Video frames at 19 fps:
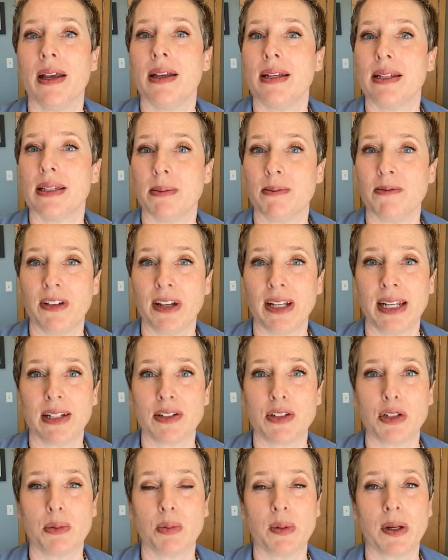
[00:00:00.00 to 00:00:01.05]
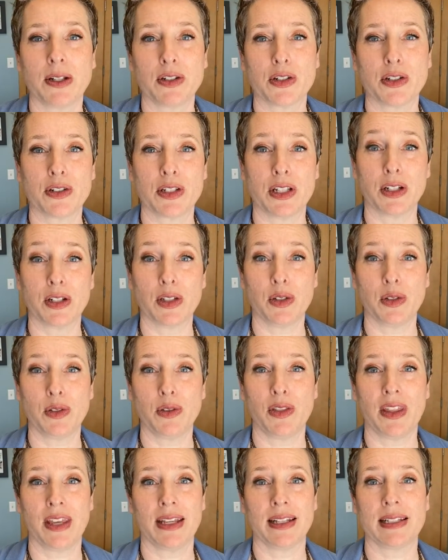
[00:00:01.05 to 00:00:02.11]
Some financial pressures include
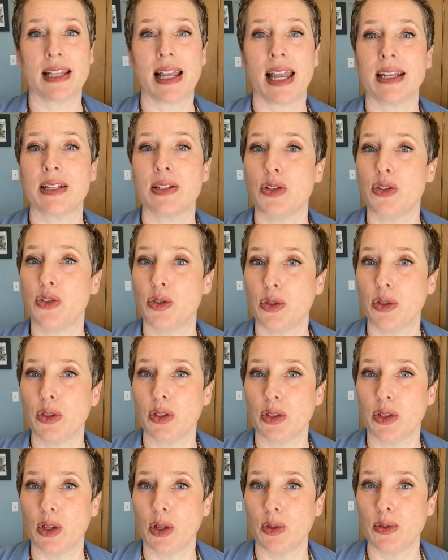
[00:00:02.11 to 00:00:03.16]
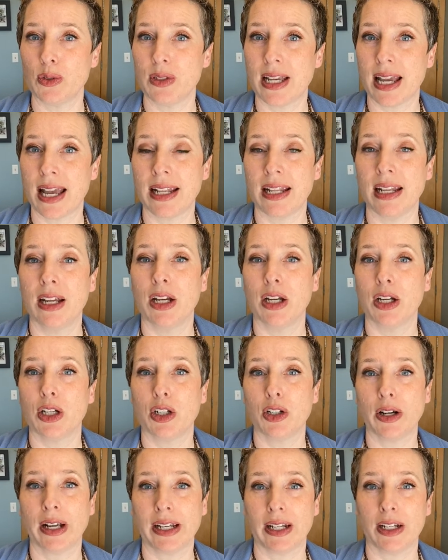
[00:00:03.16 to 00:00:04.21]
things like student loan debt,
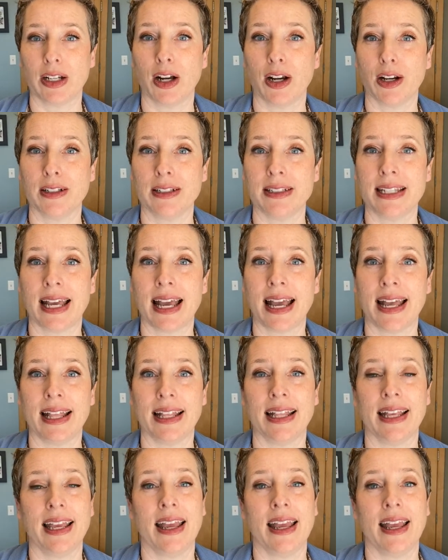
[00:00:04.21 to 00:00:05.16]
credit card debt,